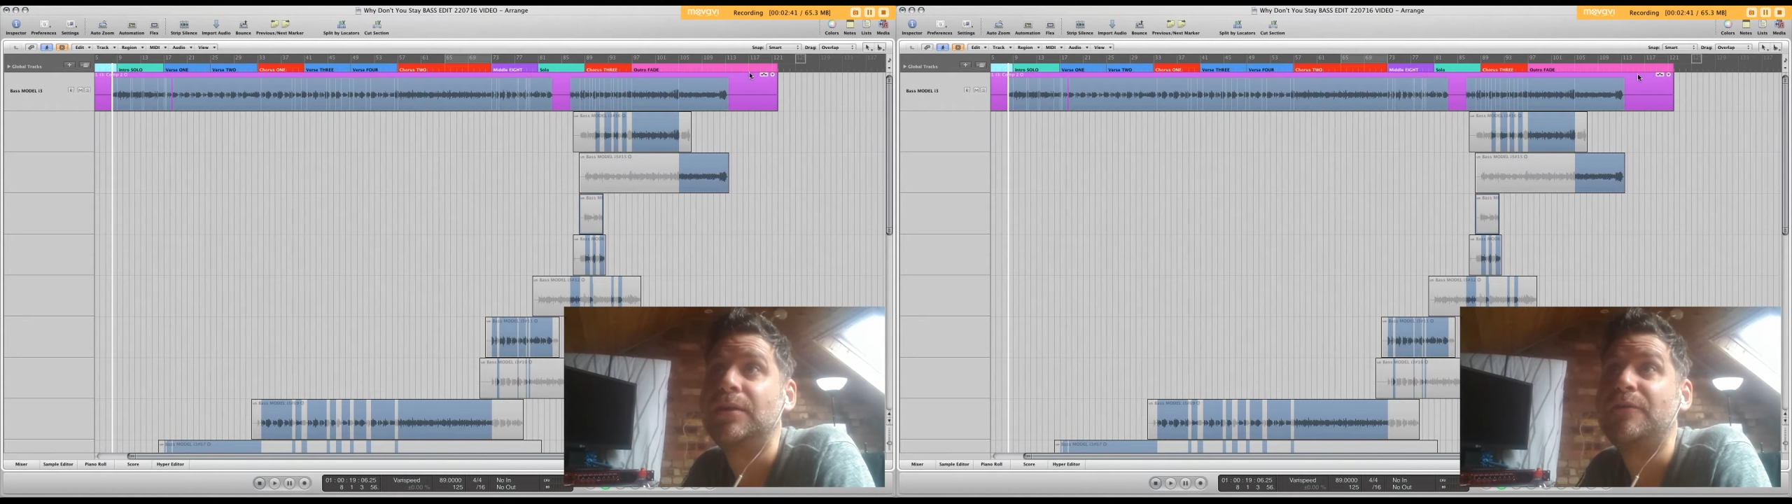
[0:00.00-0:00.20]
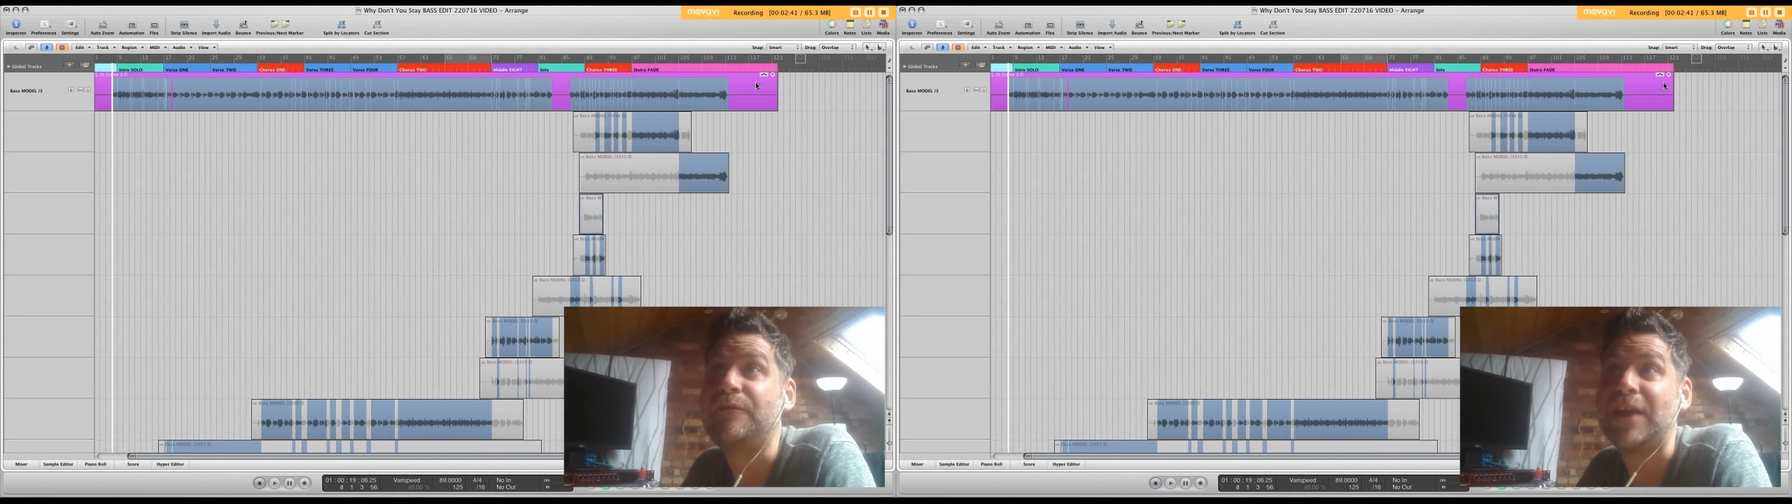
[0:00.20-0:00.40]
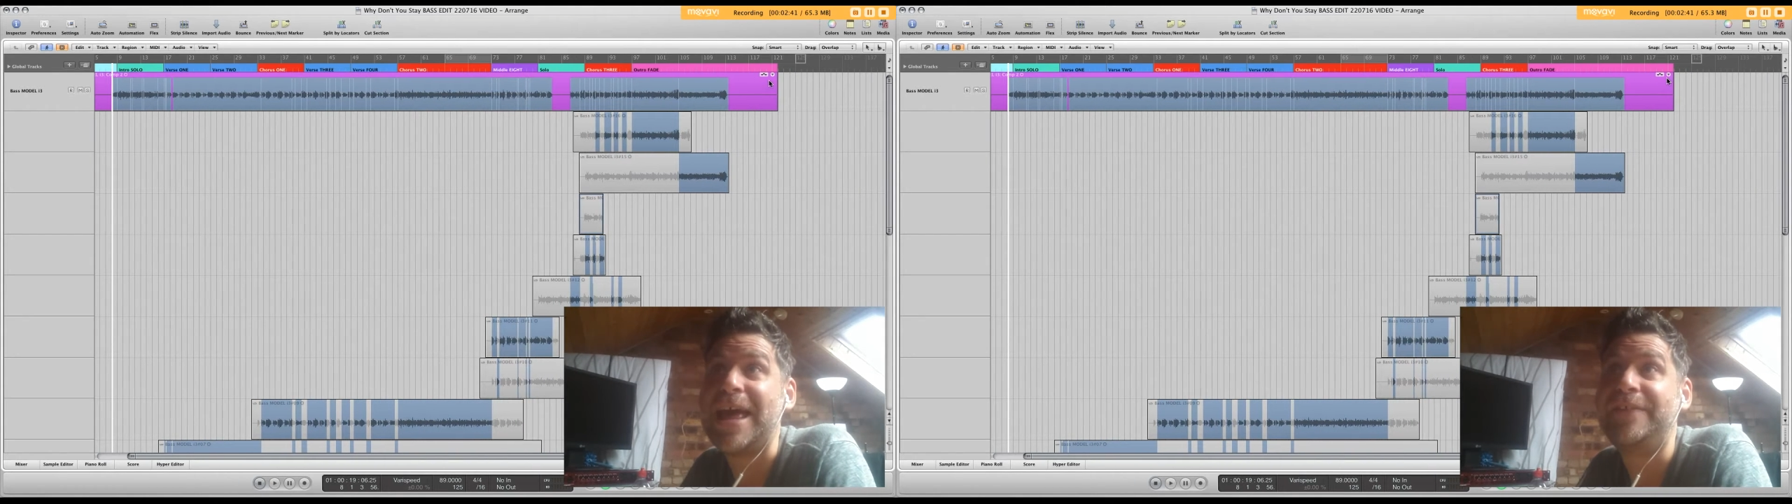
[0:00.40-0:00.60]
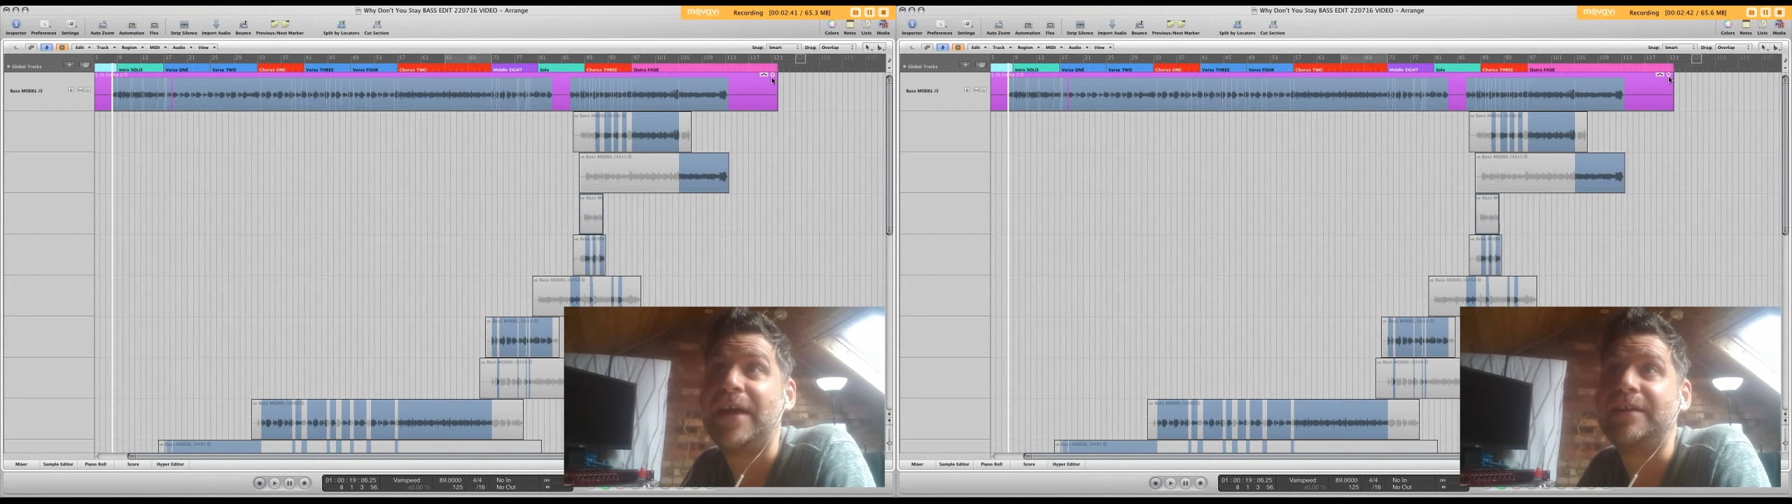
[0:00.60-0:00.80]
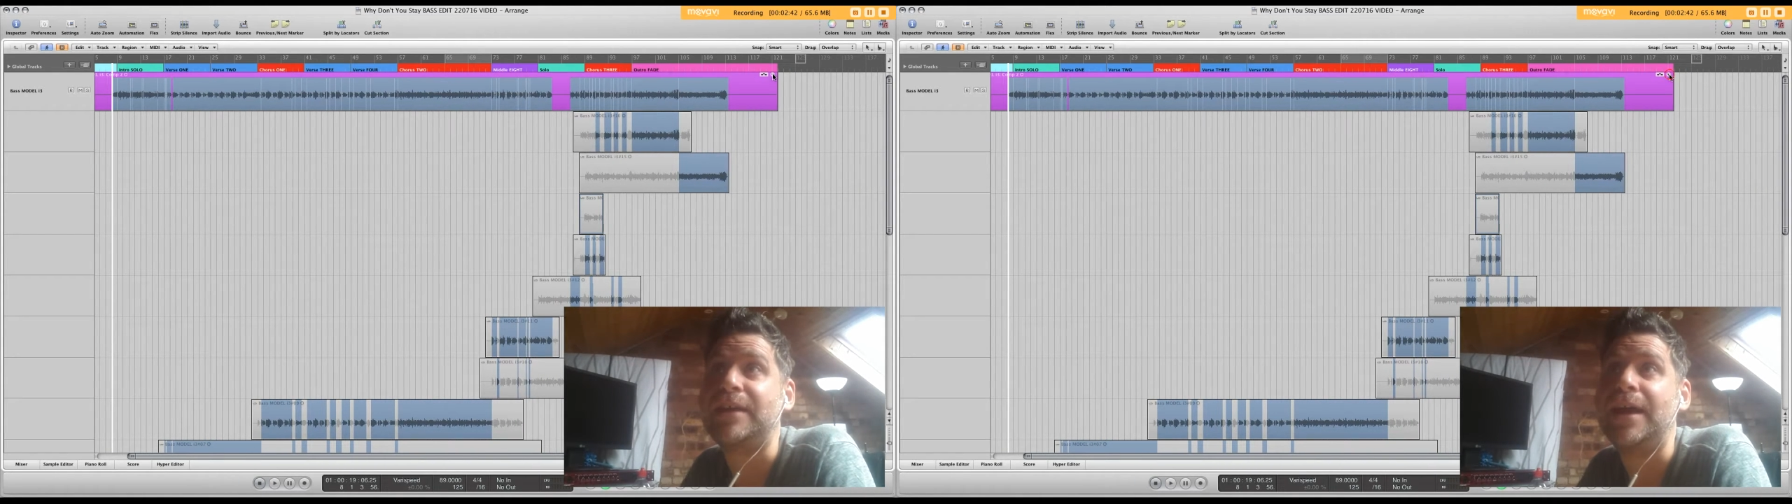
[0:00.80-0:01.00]
flatten
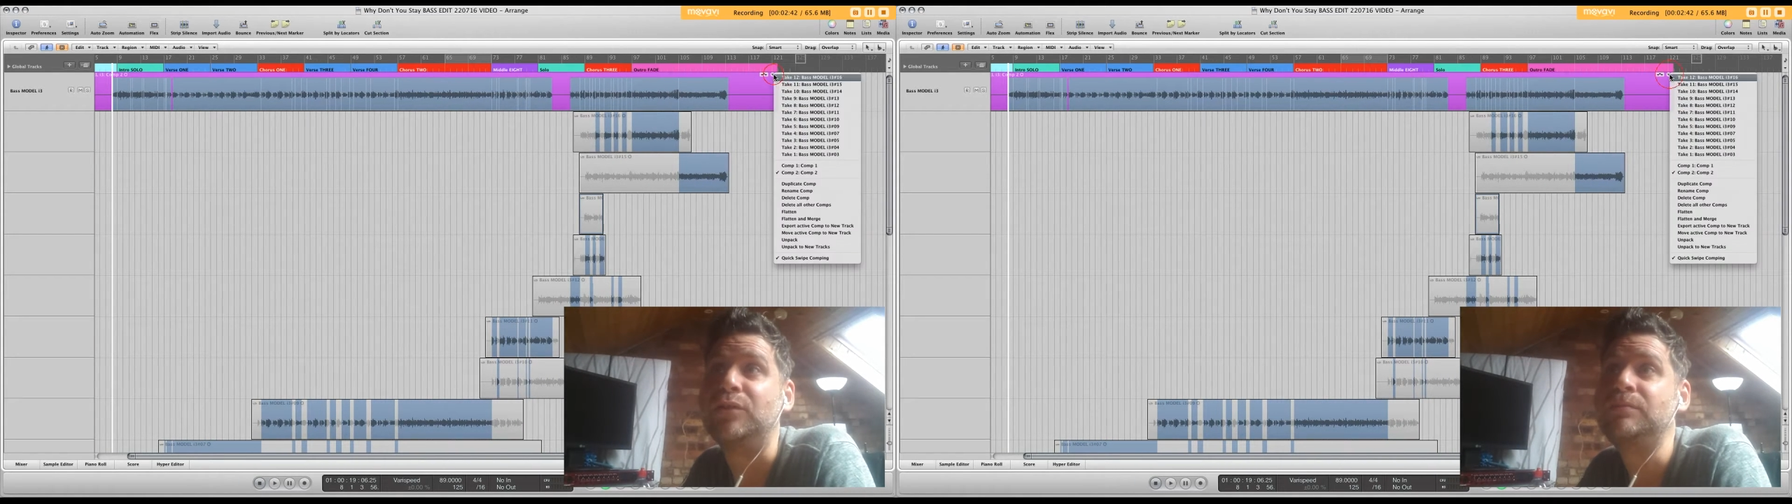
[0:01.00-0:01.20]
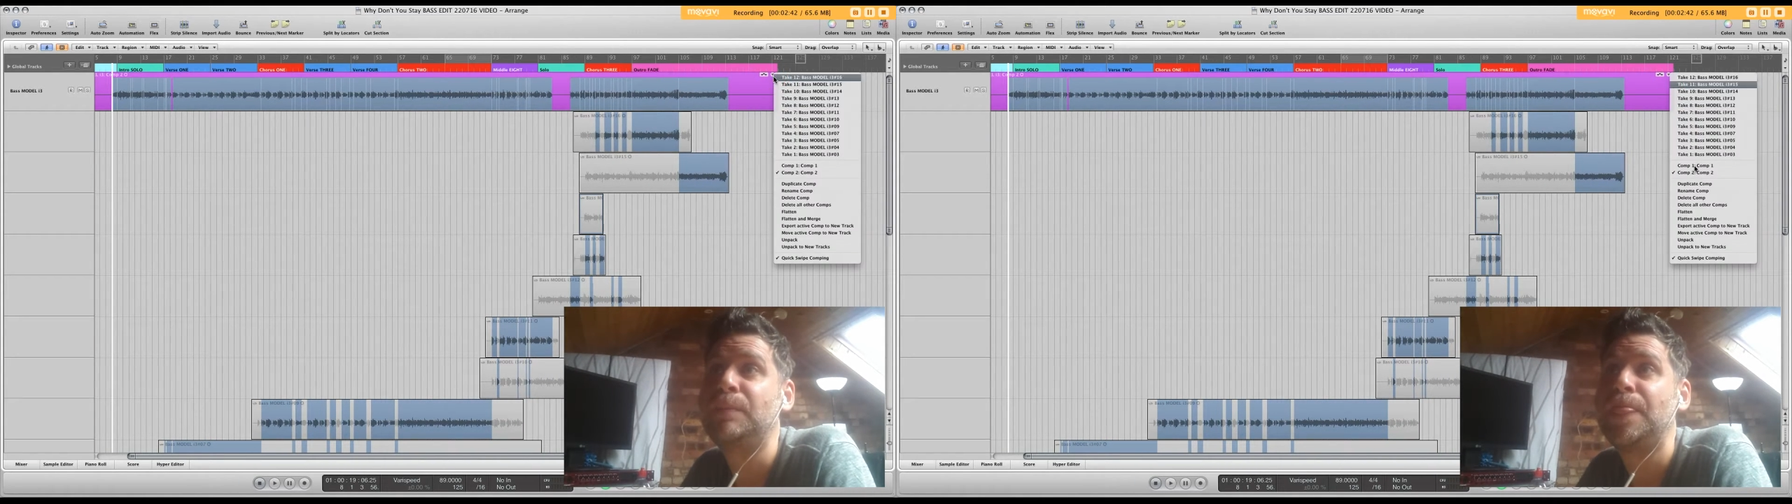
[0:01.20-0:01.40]
that down.